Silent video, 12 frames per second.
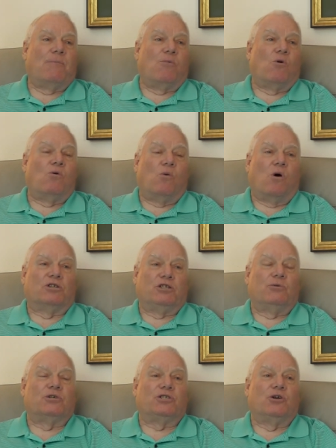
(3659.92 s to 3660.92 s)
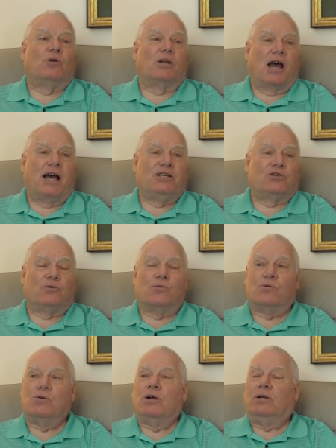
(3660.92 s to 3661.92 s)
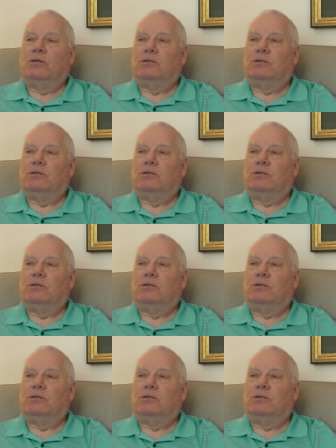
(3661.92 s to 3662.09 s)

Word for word: Gamble while she was still in high school.